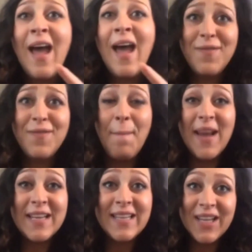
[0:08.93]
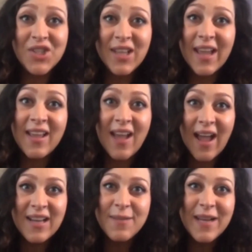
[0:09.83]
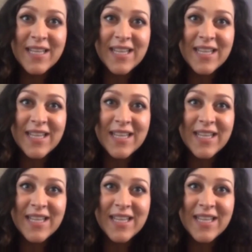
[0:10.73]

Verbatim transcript: have a meditation, like guided